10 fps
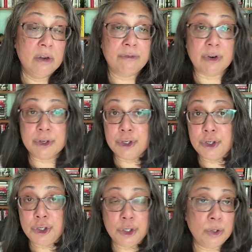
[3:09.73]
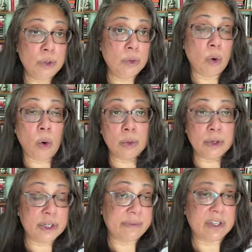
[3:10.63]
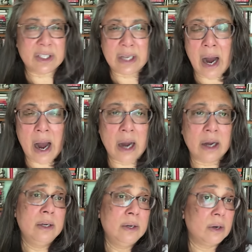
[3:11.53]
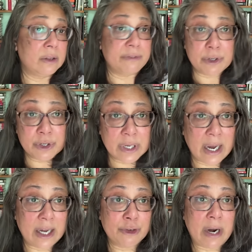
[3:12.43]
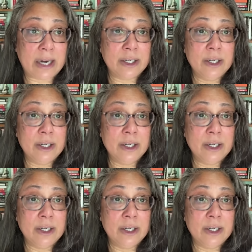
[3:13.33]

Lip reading: for two holders of the stock or the futures contract